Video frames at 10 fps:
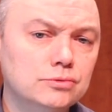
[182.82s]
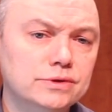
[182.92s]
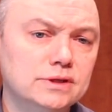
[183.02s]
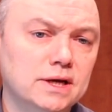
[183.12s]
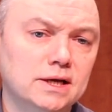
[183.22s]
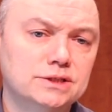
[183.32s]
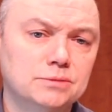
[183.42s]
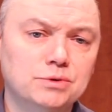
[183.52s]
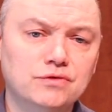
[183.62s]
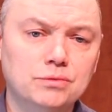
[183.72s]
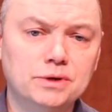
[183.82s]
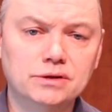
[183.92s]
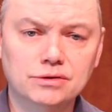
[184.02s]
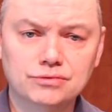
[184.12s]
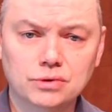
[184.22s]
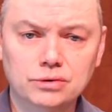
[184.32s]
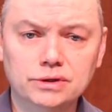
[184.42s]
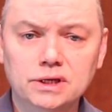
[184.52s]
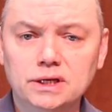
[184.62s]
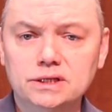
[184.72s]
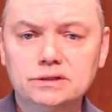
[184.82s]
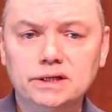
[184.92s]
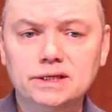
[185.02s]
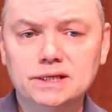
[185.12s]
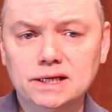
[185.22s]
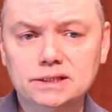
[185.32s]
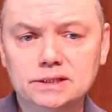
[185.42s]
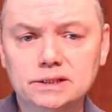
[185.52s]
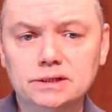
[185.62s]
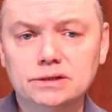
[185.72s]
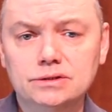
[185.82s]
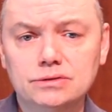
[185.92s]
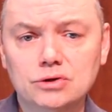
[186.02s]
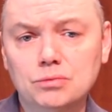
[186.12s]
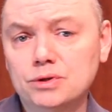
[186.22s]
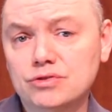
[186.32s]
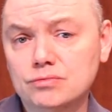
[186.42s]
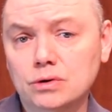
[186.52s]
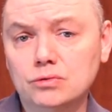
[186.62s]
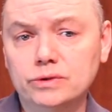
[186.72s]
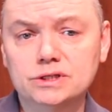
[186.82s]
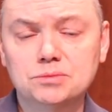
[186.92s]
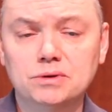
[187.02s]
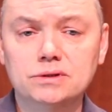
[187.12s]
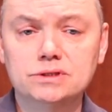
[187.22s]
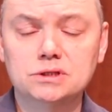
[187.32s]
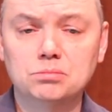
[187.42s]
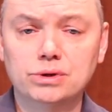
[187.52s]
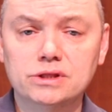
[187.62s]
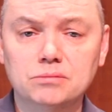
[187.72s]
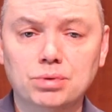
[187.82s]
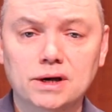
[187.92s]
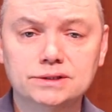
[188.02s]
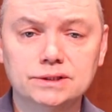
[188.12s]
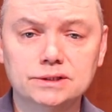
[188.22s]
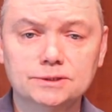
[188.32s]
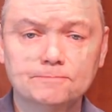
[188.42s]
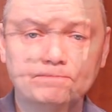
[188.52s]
with the concept of opening the throat until I connected it to the open throat we experience in the breathing process.